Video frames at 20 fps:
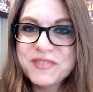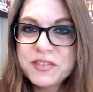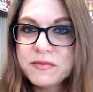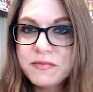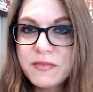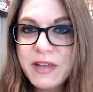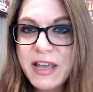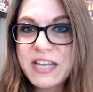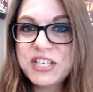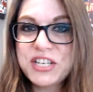
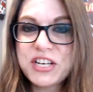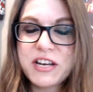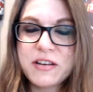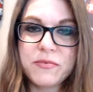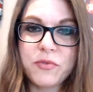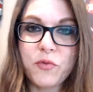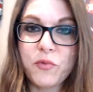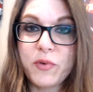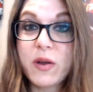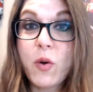inch and
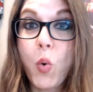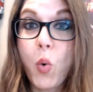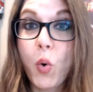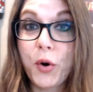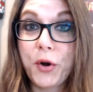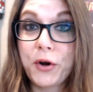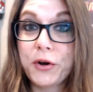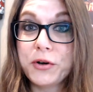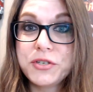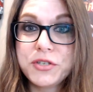three
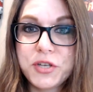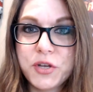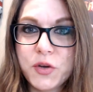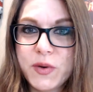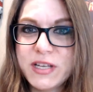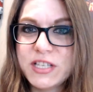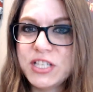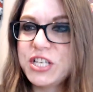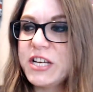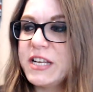quarters, two
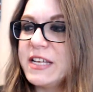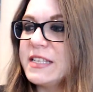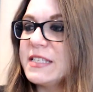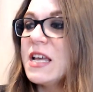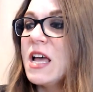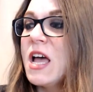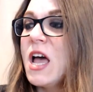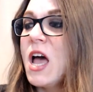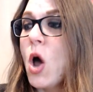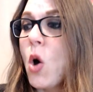inches,
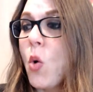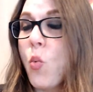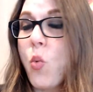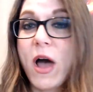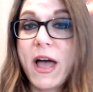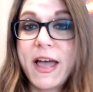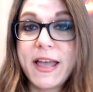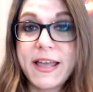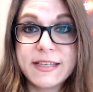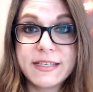
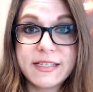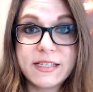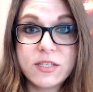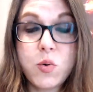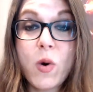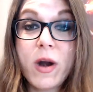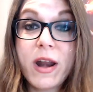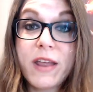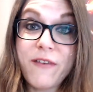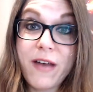was
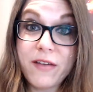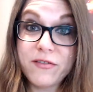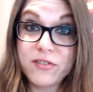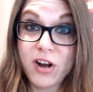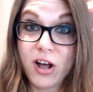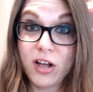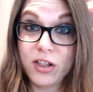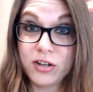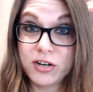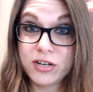twenty-five
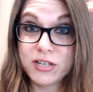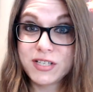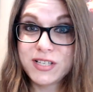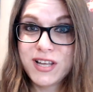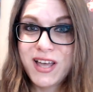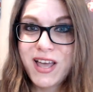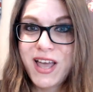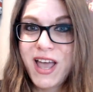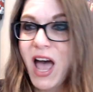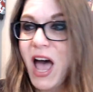dollars.
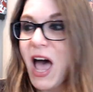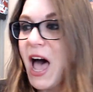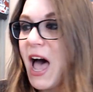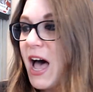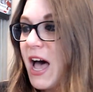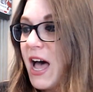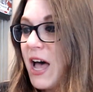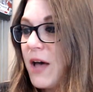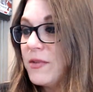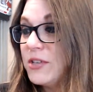
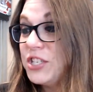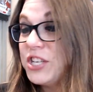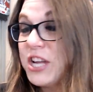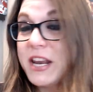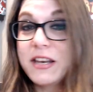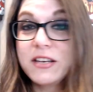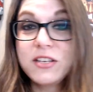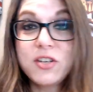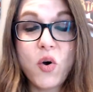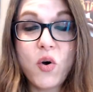Um,
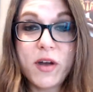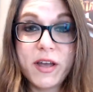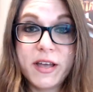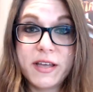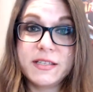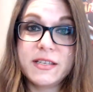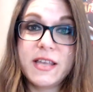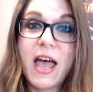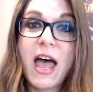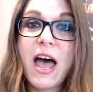Jada
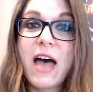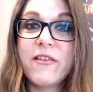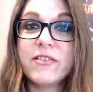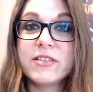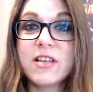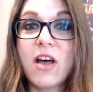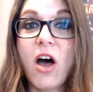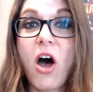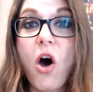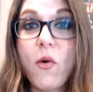Toys has
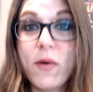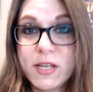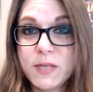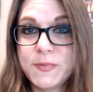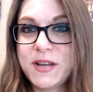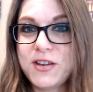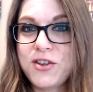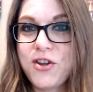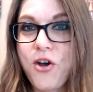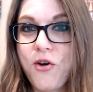always
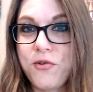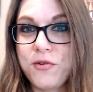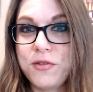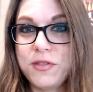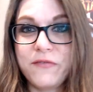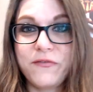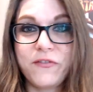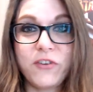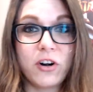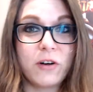been known
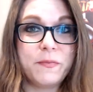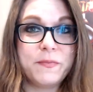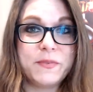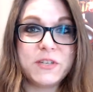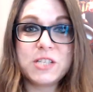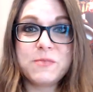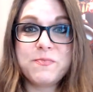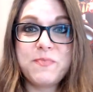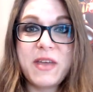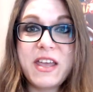for
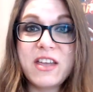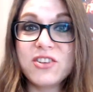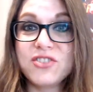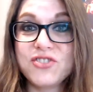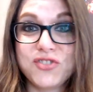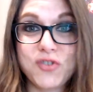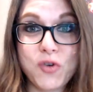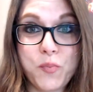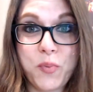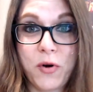just being
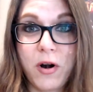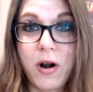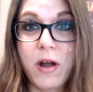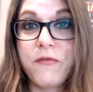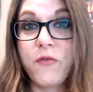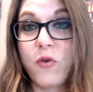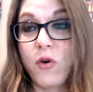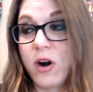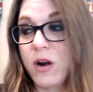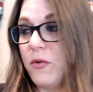super
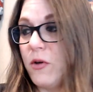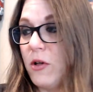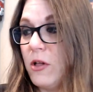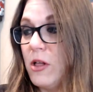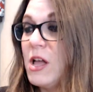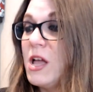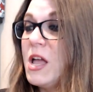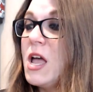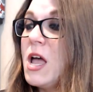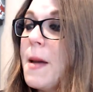affordable.
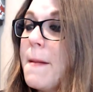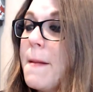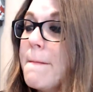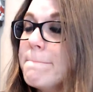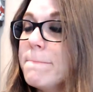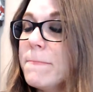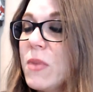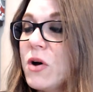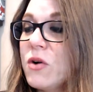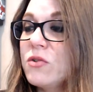
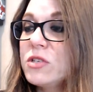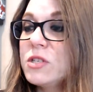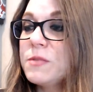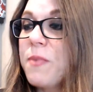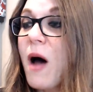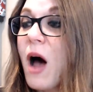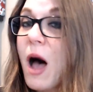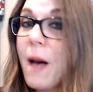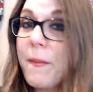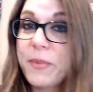Most
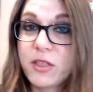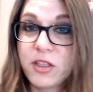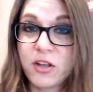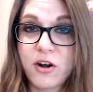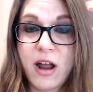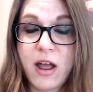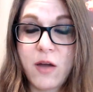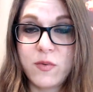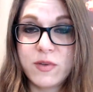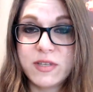popular,
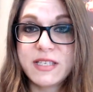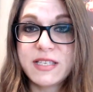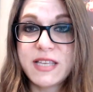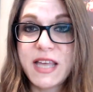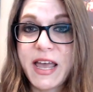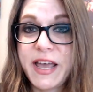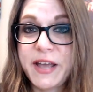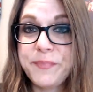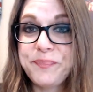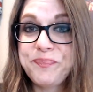I would
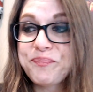say,